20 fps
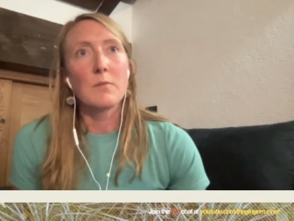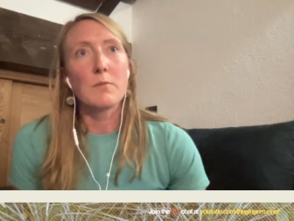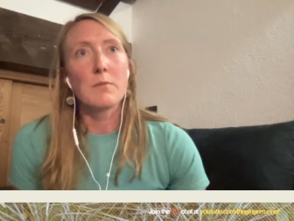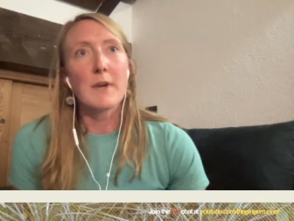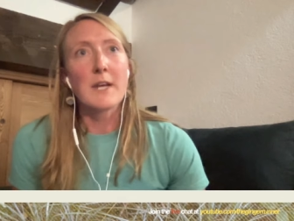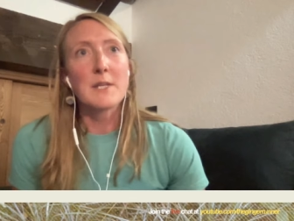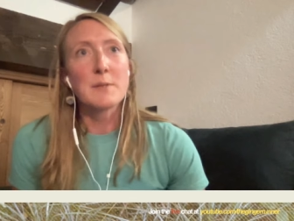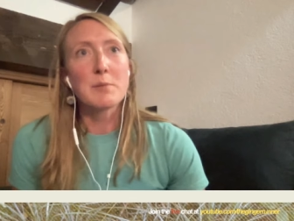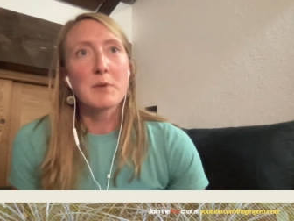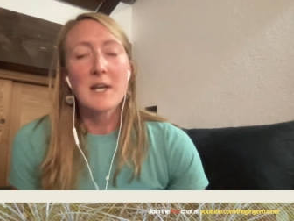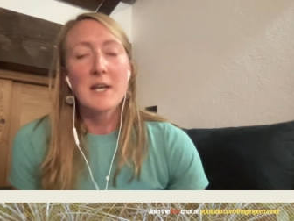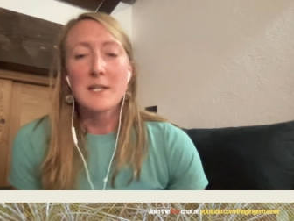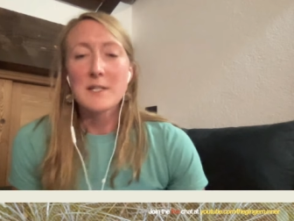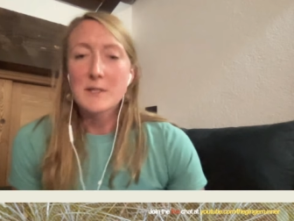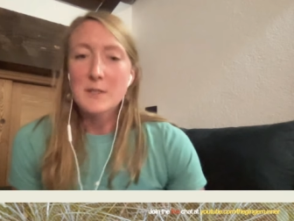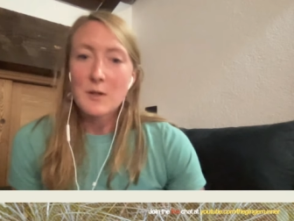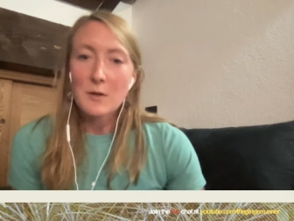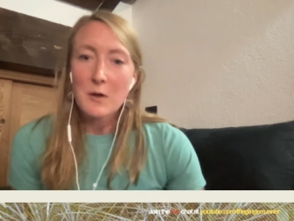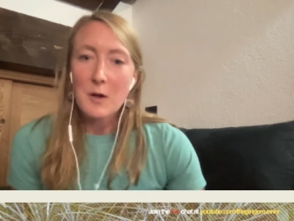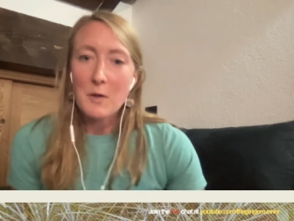race
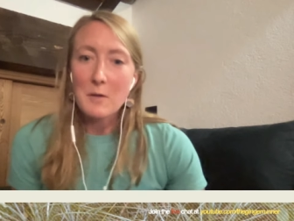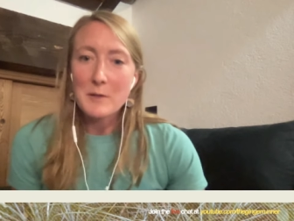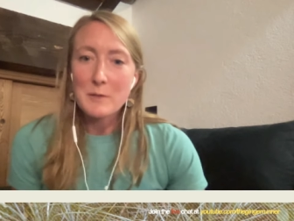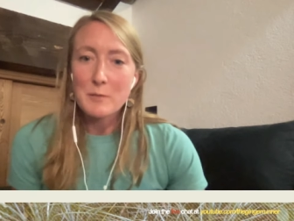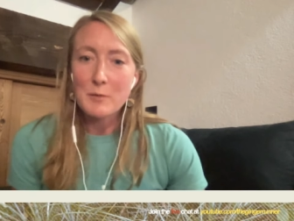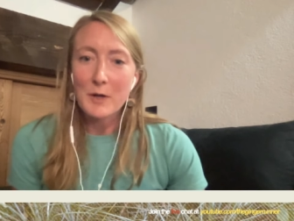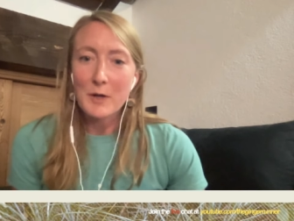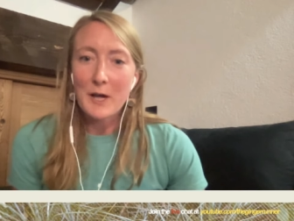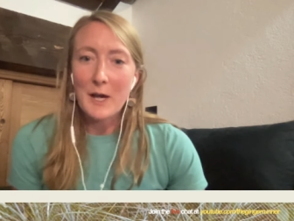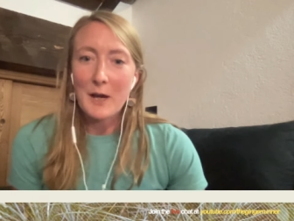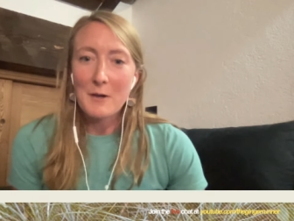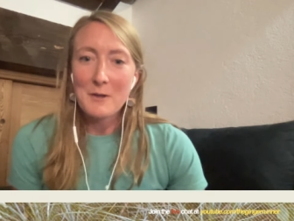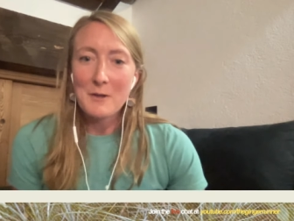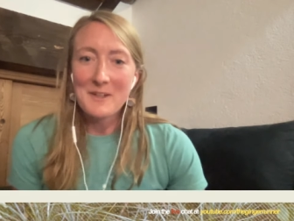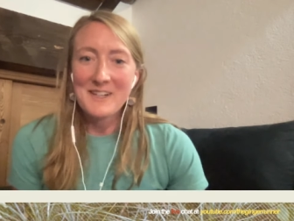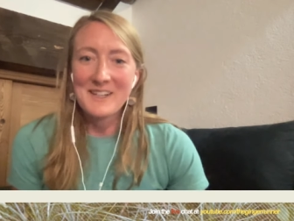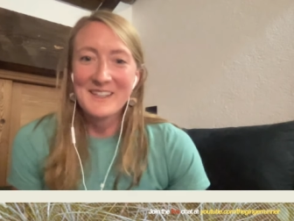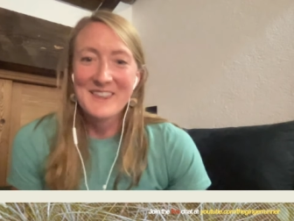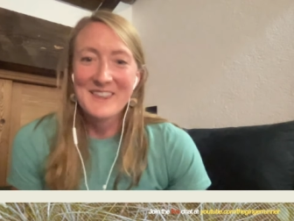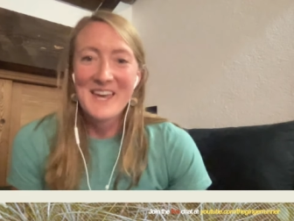plans don't always work out.
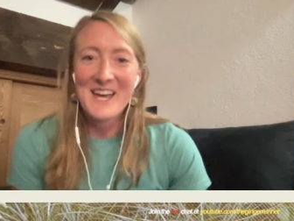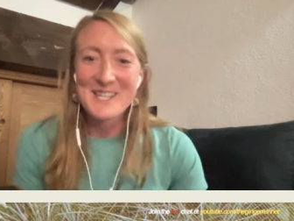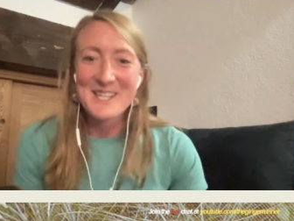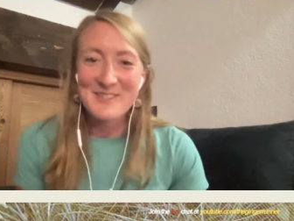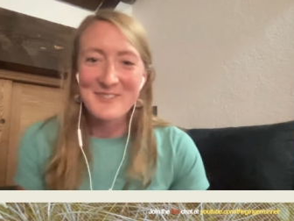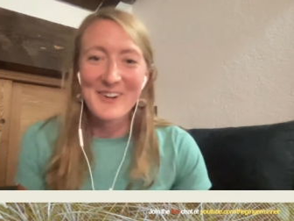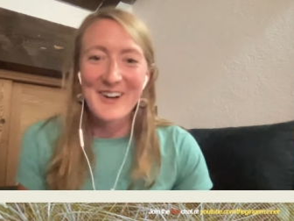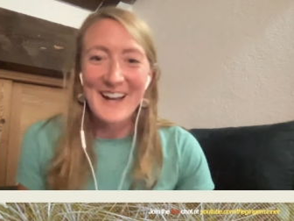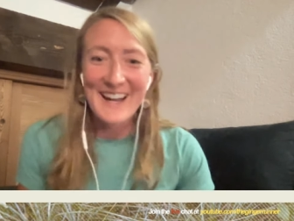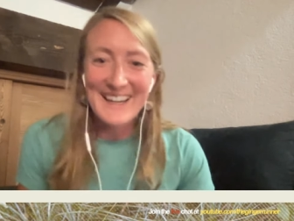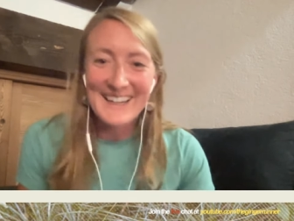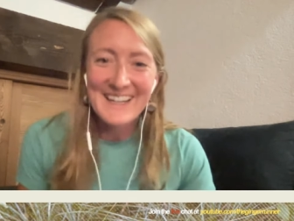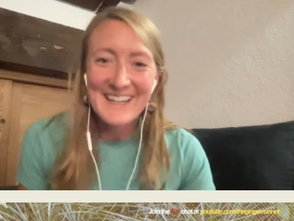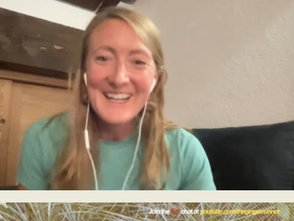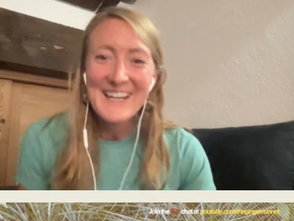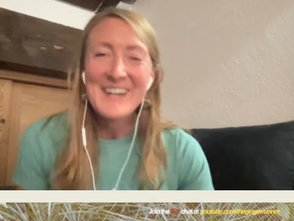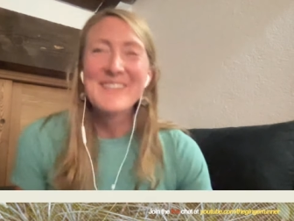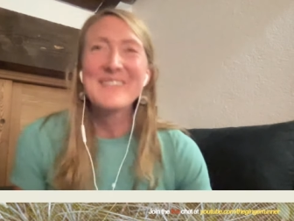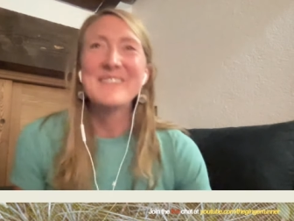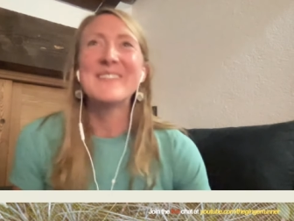That's fine.
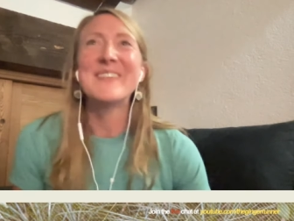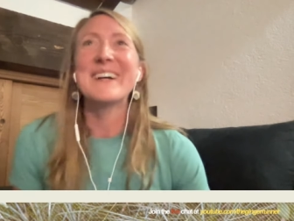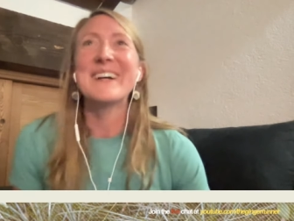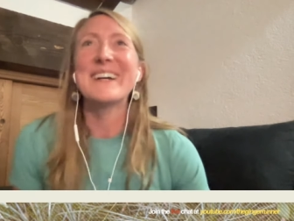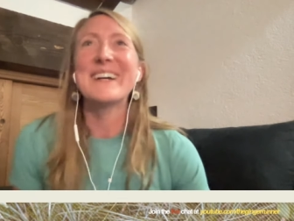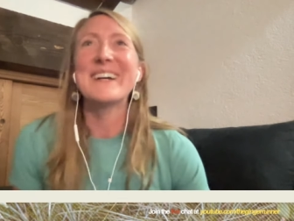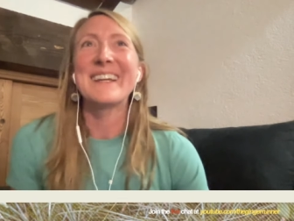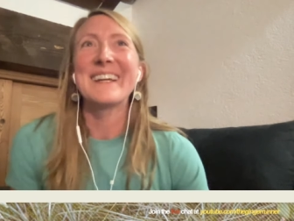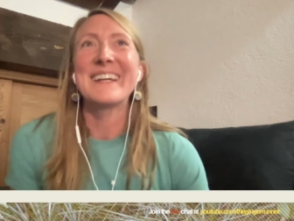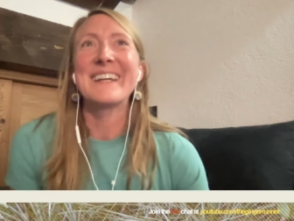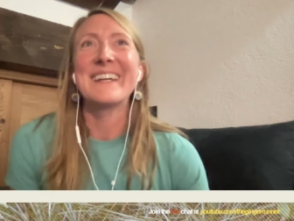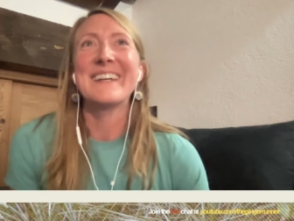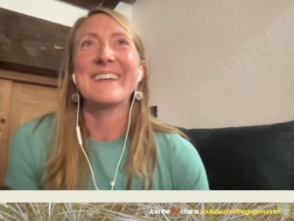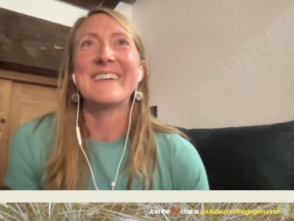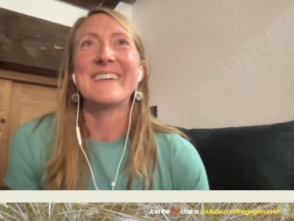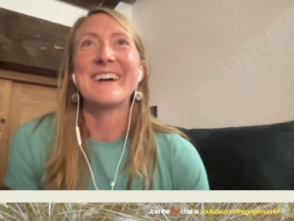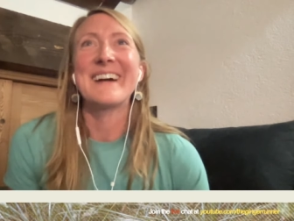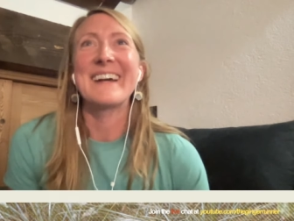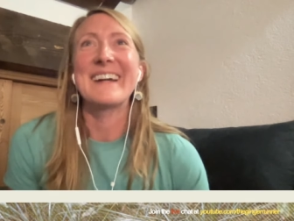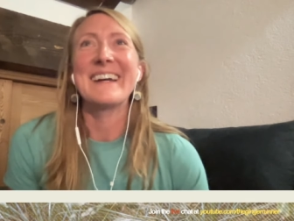But, you
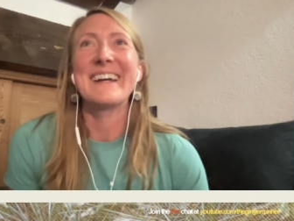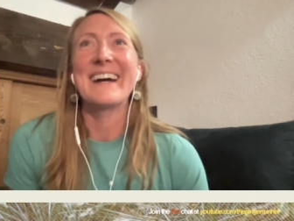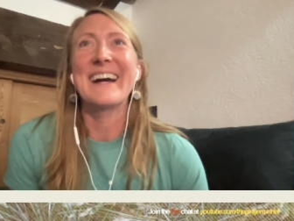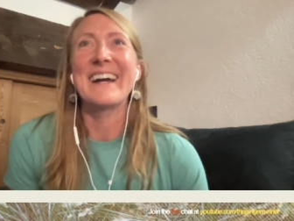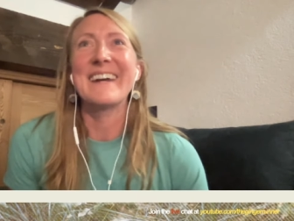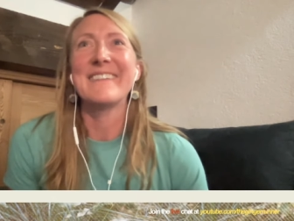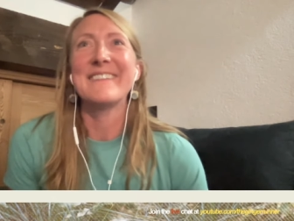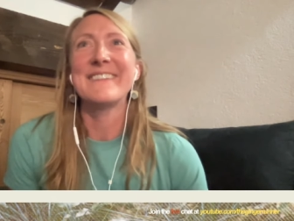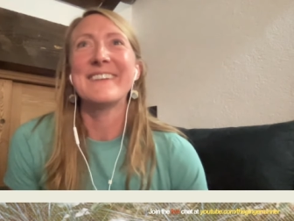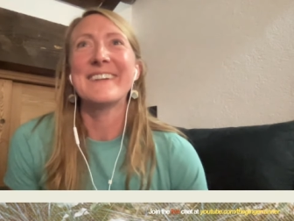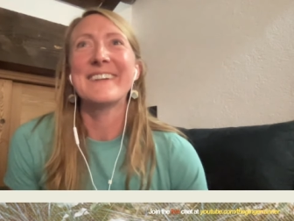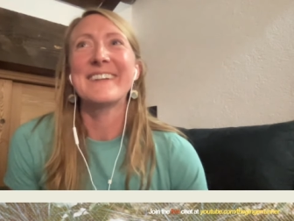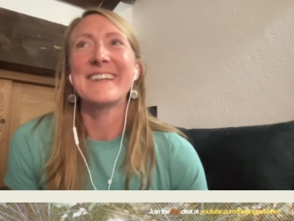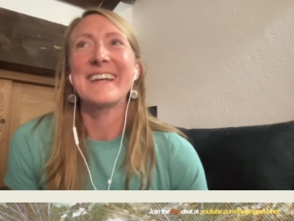know, I feel